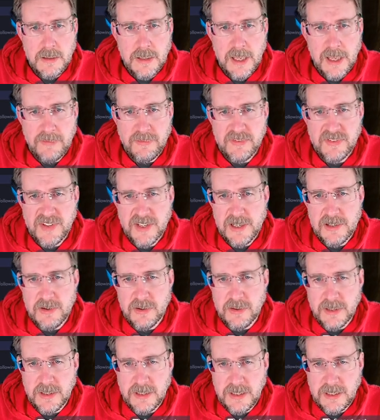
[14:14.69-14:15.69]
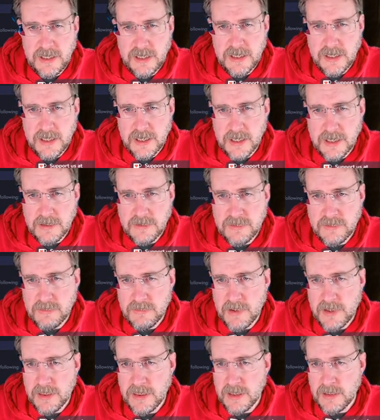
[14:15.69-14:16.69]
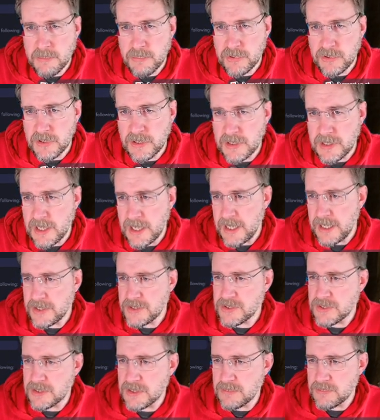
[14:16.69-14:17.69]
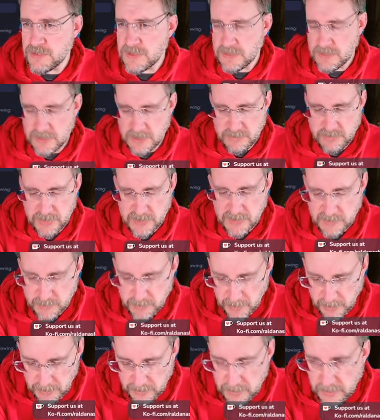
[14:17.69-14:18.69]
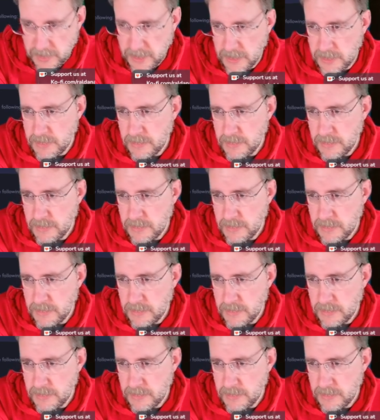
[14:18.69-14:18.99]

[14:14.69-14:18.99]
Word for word: I haven't settled on the year yet, so rather than putting an age in, I'm just going to put his birthday in.